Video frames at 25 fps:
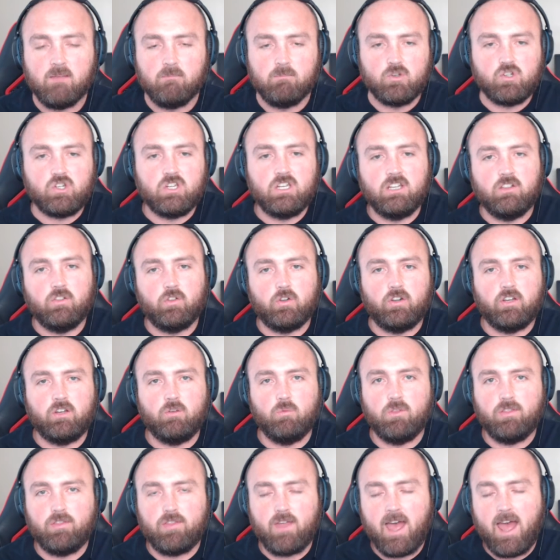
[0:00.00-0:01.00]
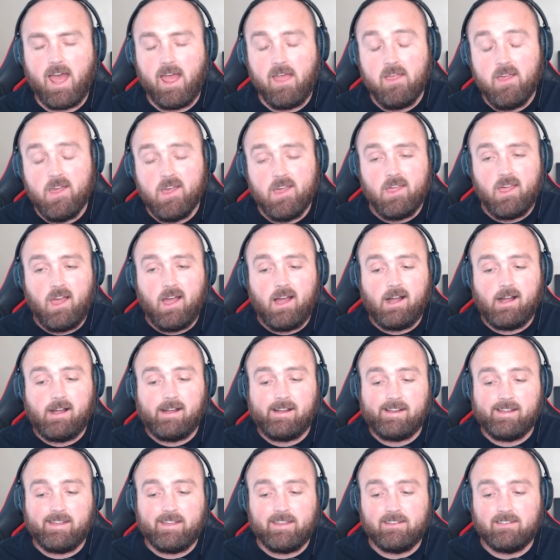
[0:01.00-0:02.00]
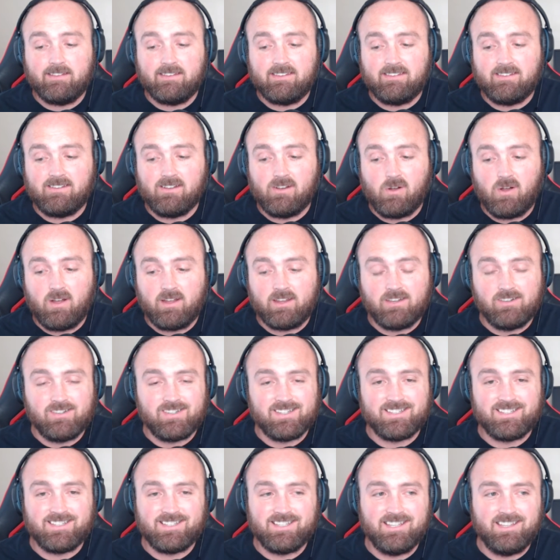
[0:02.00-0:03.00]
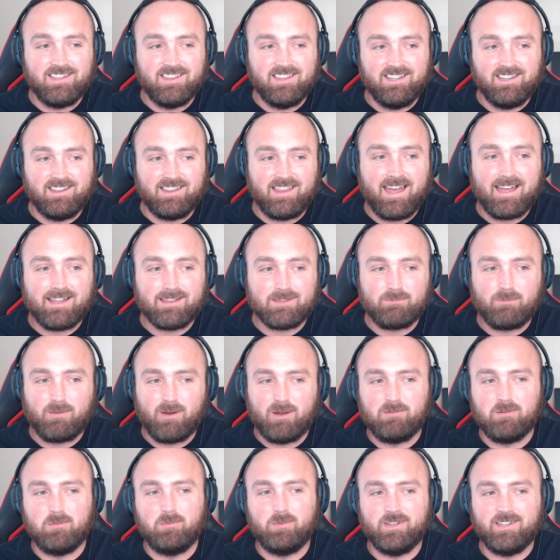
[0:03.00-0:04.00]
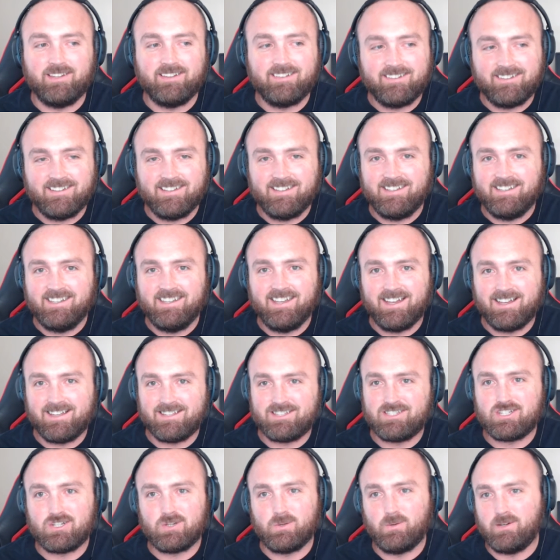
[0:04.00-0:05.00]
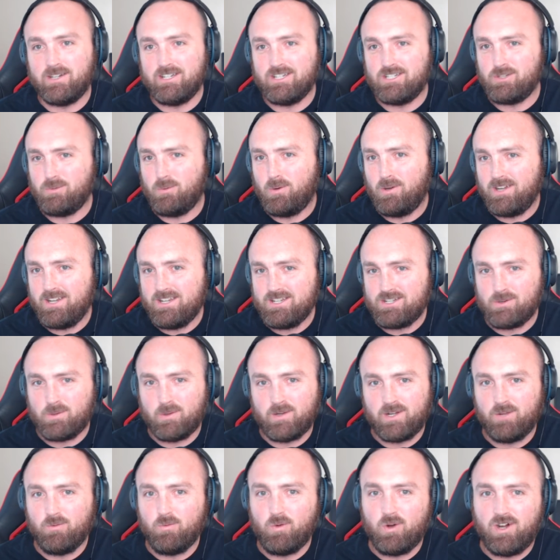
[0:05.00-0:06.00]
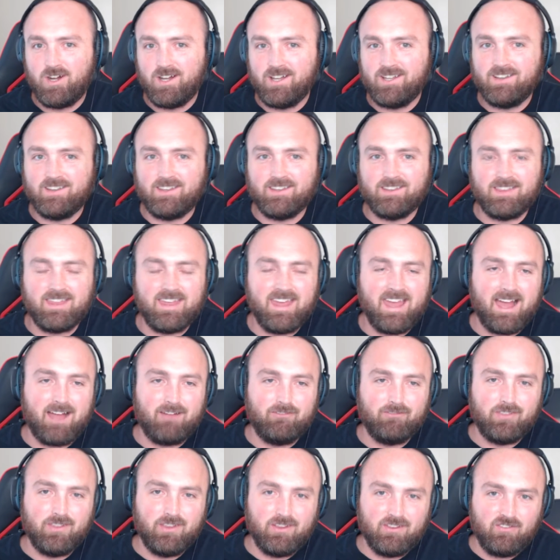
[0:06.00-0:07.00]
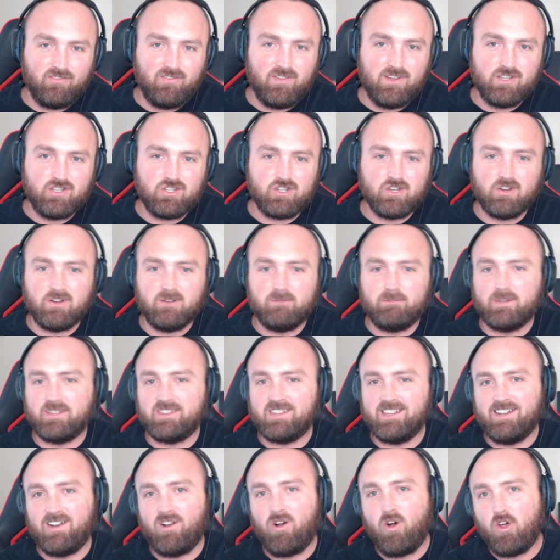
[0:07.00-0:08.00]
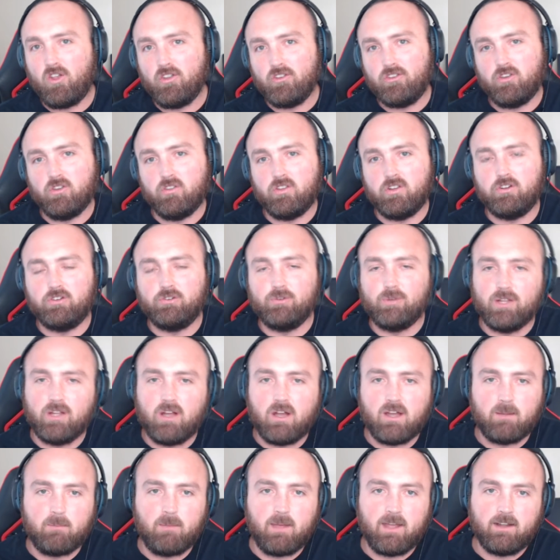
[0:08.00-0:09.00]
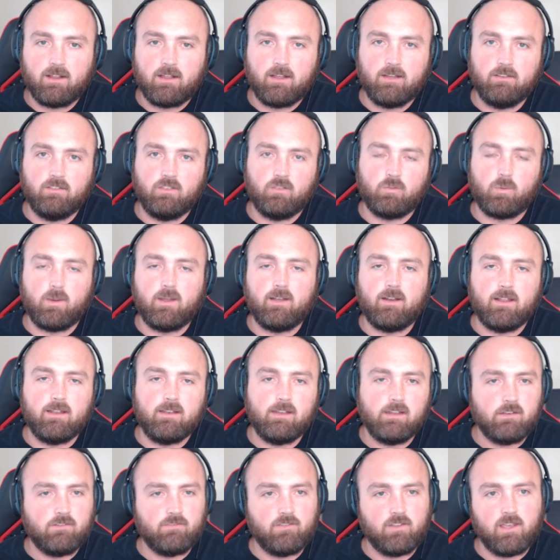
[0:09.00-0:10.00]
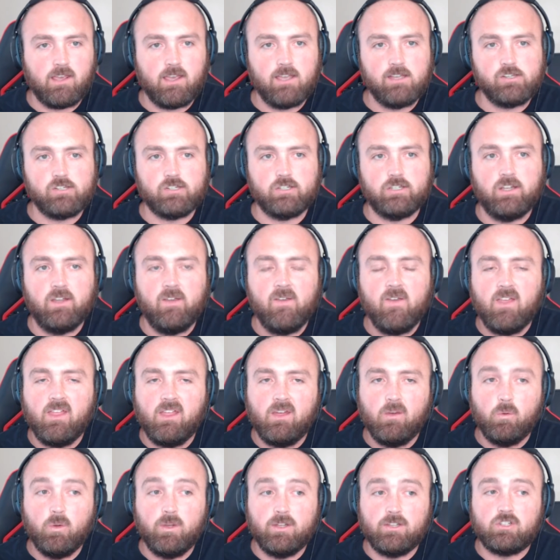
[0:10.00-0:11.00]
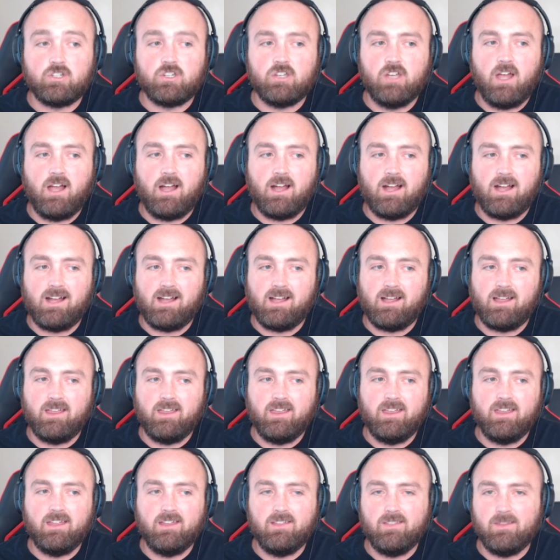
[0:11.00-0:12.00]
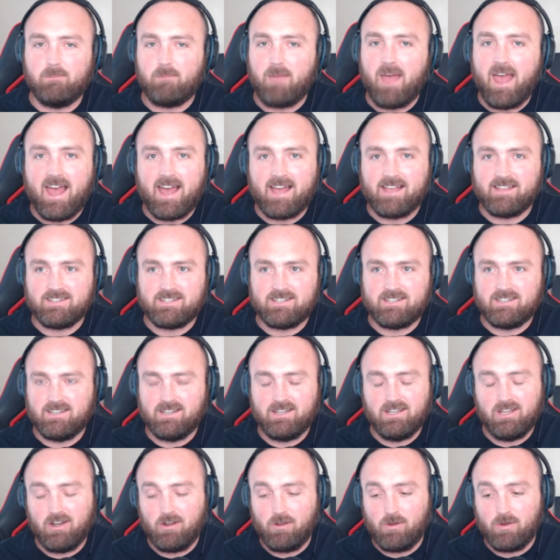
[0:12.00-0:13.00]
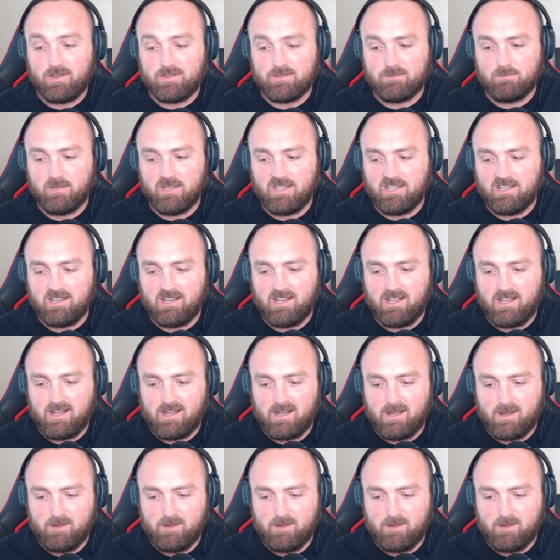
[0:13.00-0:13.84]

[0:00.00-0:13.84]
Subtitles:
machine learning with that. And so I can just see that that's probably CES 2020-21 that they have this feature, but then also they're doing automatic threat identification, which in the past, you know, has been